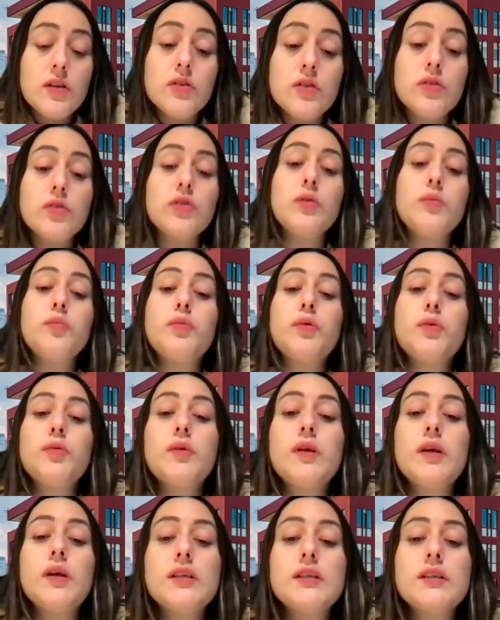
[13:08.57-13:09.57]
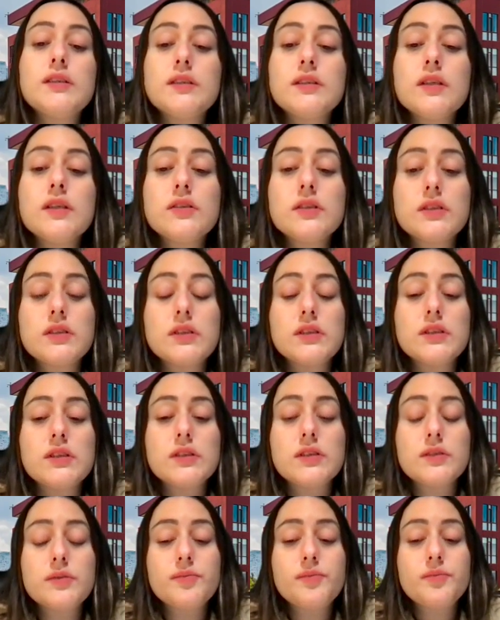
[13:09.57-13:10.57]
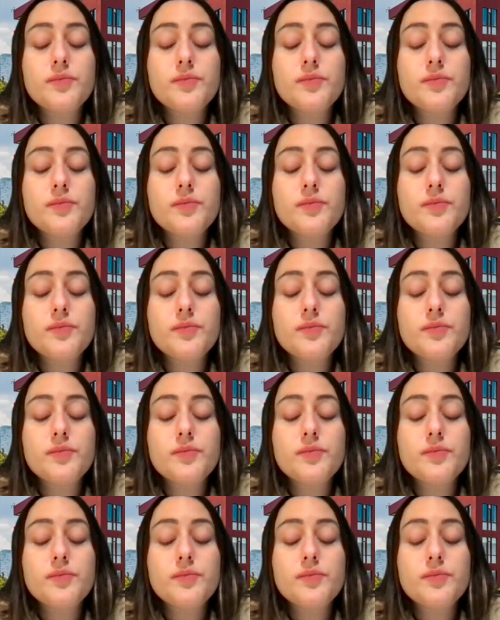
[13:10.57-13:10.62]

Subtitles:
to improve the success,